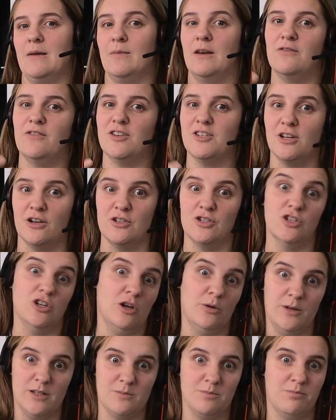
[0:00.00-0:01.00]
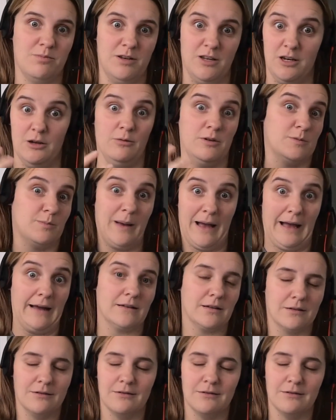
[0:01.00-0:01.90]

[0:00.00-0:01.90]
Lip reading: and if he does, it's bad.